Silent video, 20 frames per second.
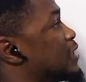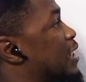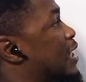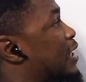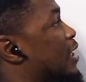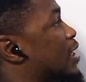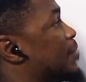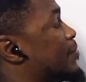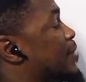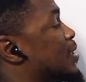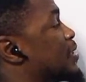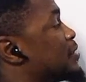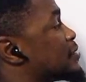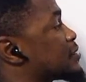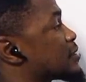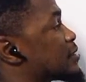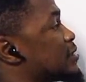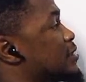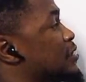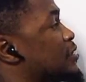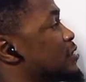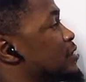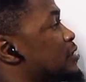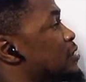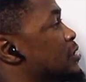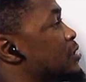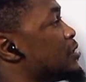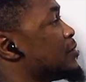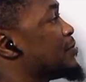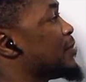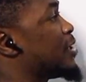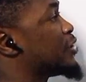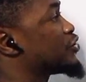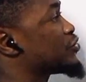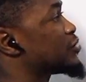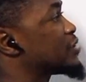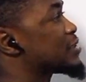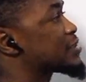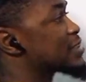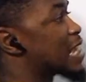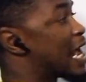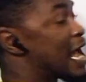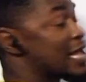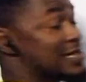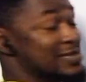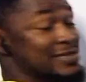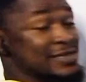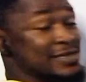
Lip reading: the elements in the matrix are